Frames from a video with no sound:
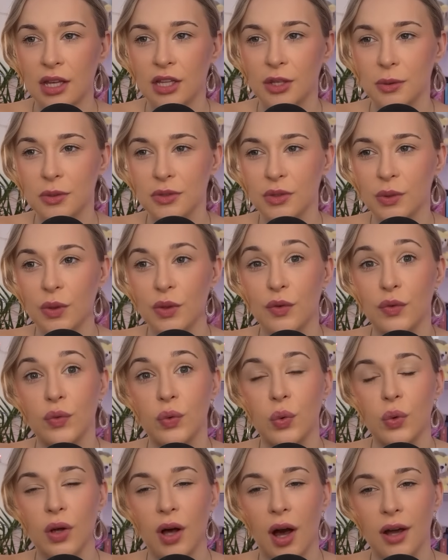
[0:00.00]
You also have the
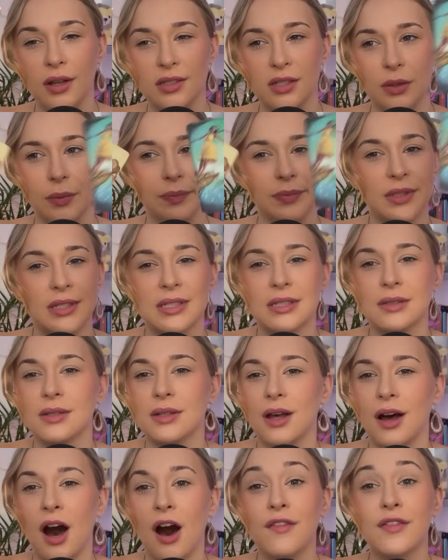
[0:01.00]
Fool card. So this
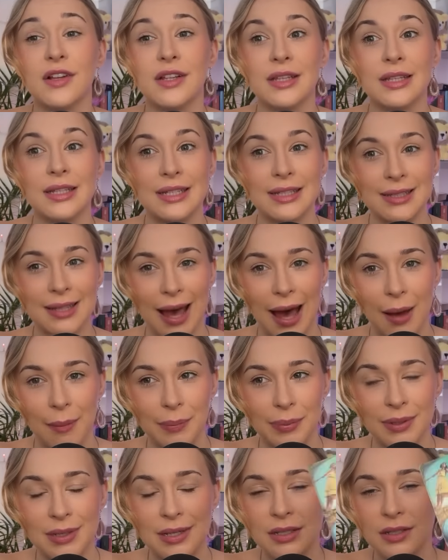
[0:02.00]
after this
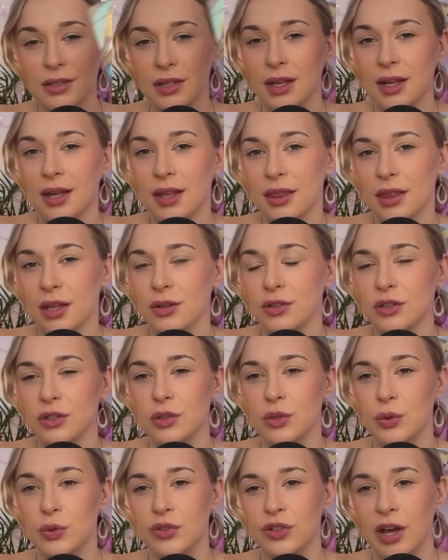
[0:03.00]
happens, there's a
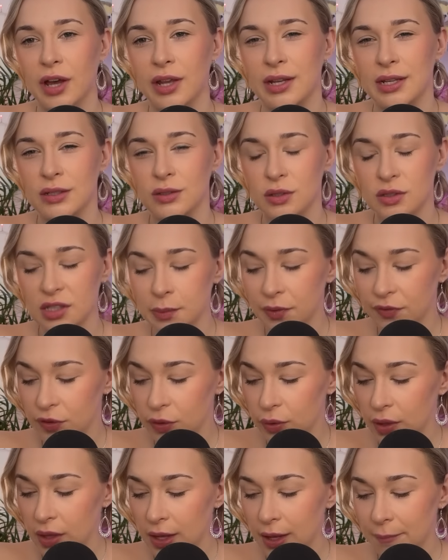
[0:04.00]
new journey. So some of
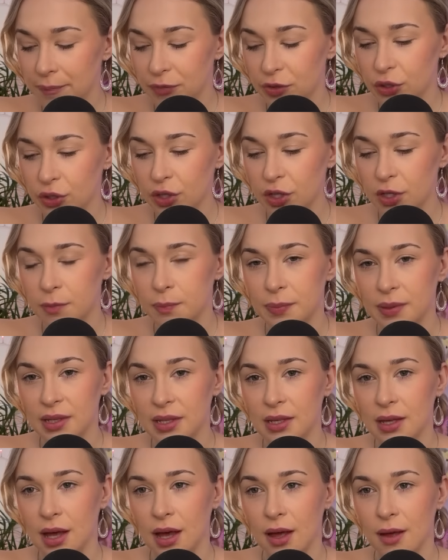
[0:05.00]
you, you could
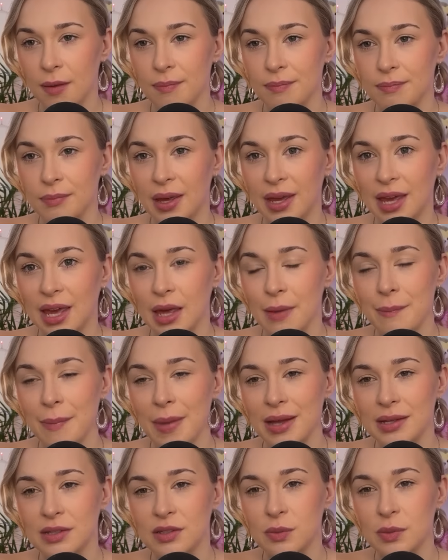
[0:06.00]
be um, making
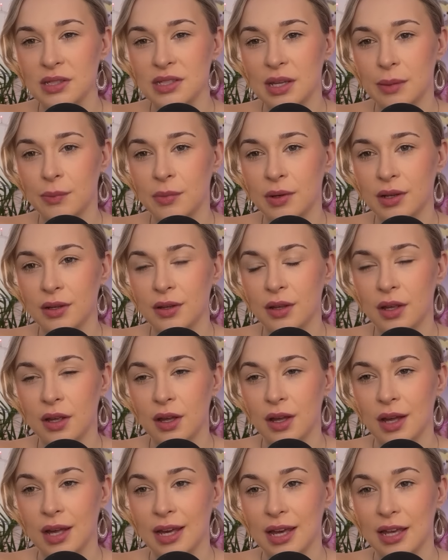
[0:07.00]
amends with someone.
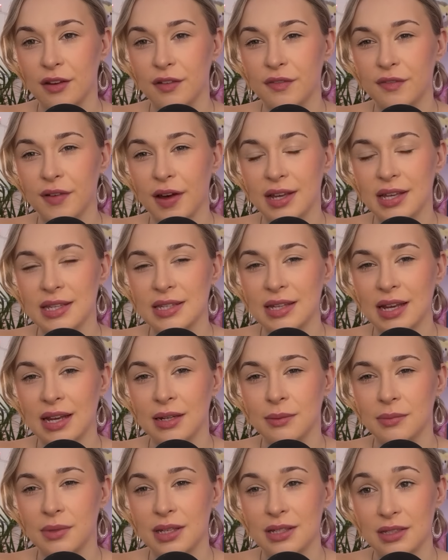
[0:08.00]
Again, a fire
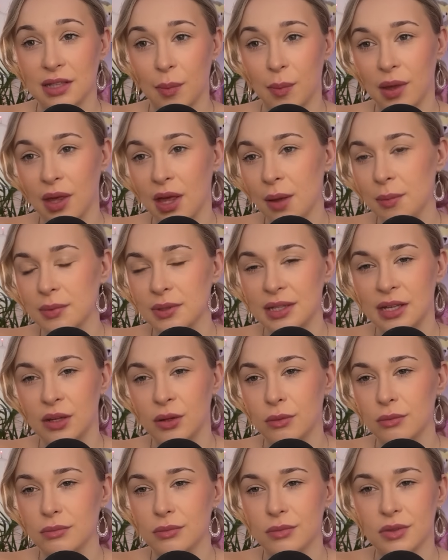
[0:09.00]
sign is coming up:
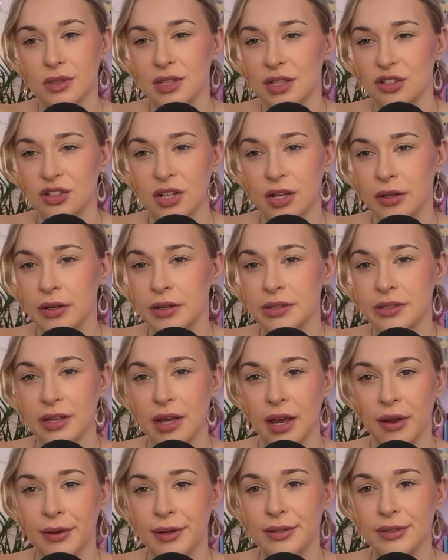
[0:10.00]
Leo, Sagittarius,
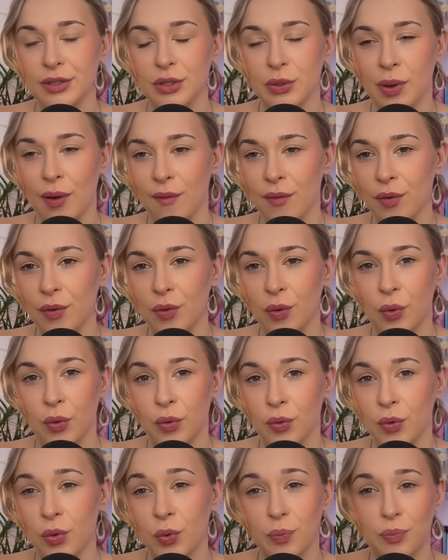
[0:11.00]
Aries, whoever,
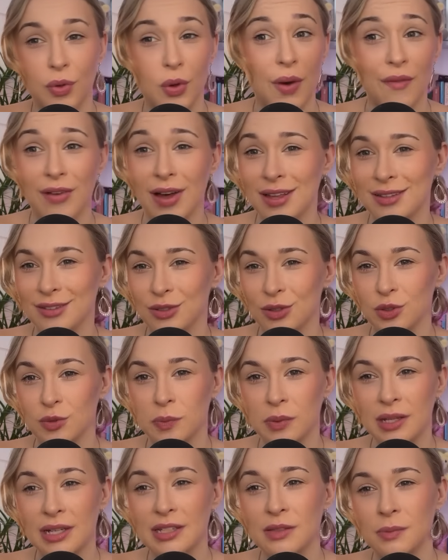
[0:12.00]
or who, whoever has those
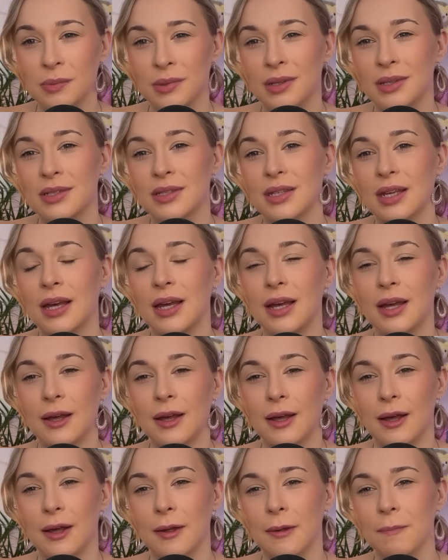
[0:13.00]
placements.
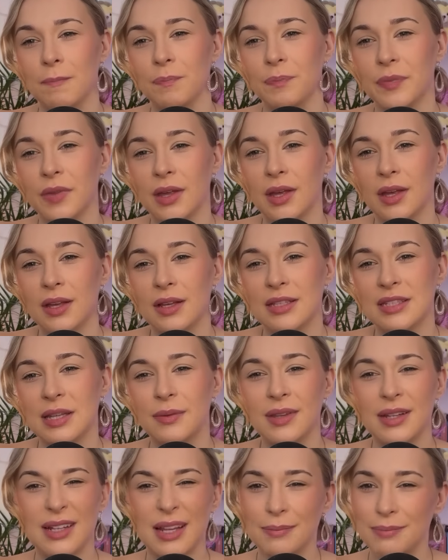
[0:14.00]
Um,
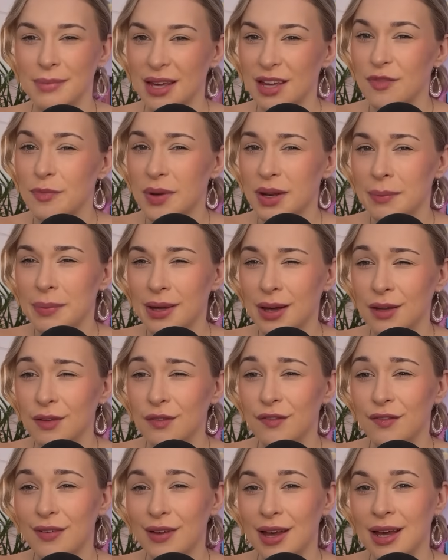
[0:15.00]
something that may have been a bit
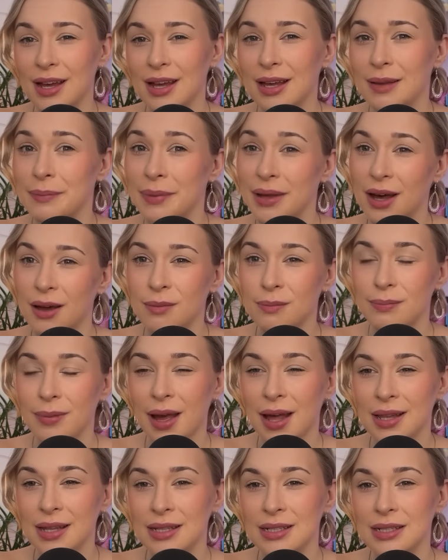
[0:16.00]
unfair, a bit
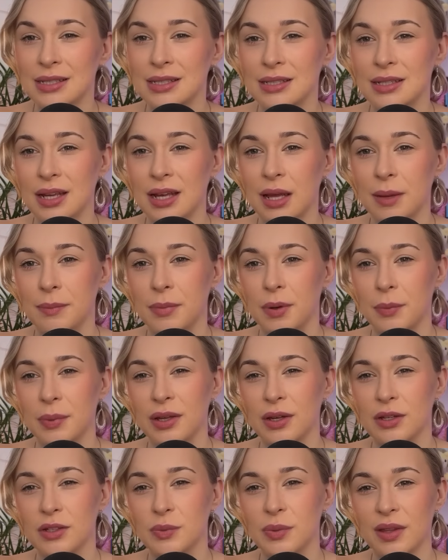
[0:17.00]
unbalanced, but
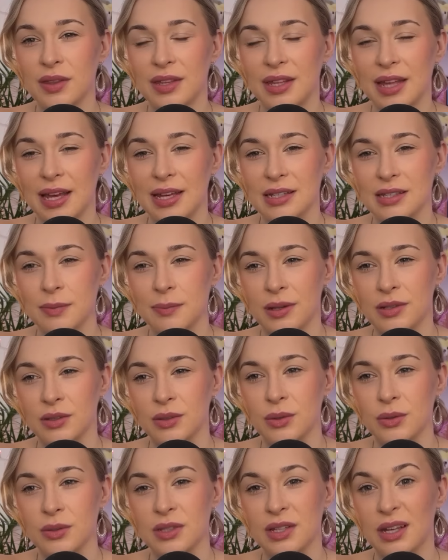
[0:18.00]
because we have the Ace of
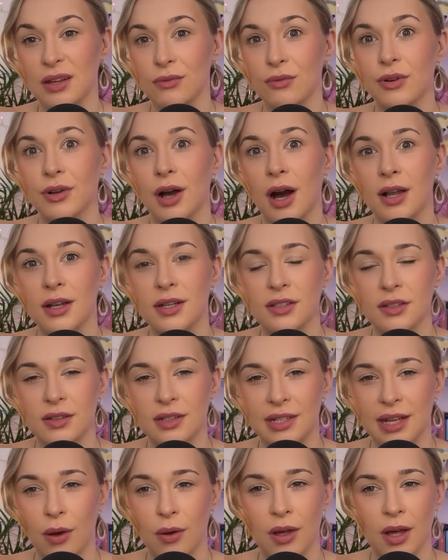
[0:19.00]
Pentacles here, regardless of
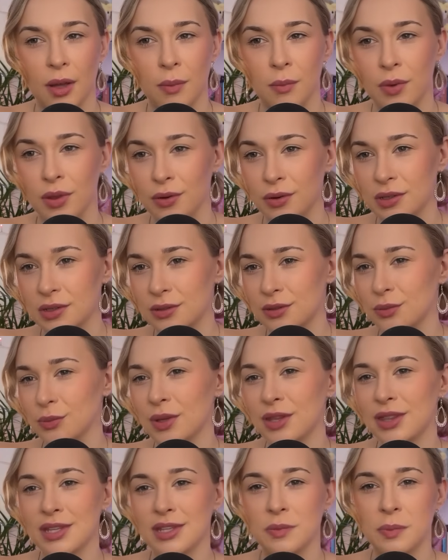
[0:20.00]
the outcome, whether it's
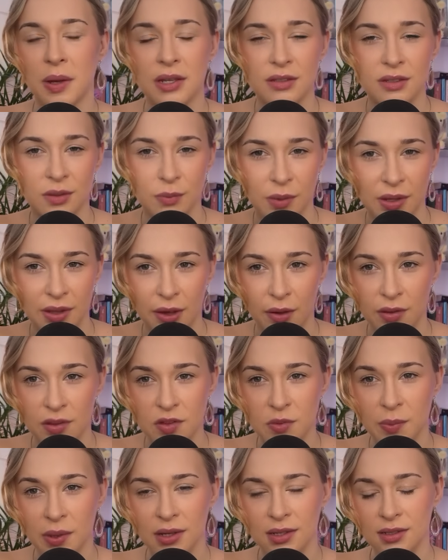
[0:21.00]
with this person, without
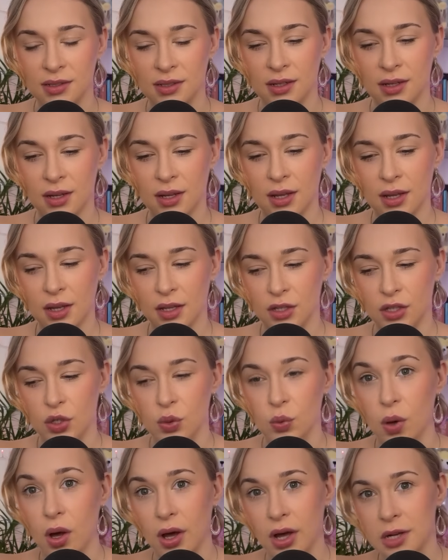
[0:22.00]
this person,
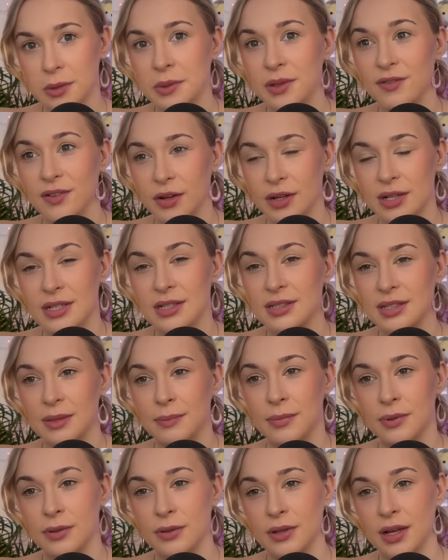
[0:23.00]
you are going to be very
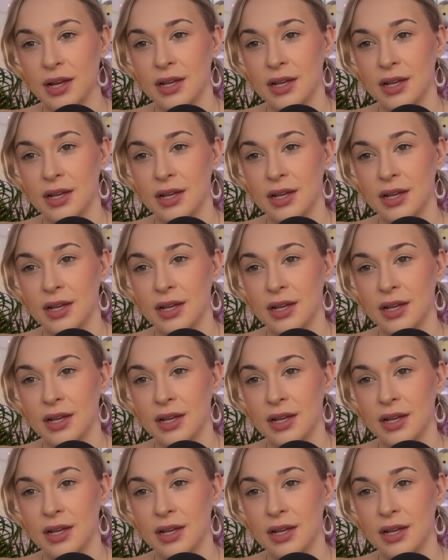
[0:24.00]
stable.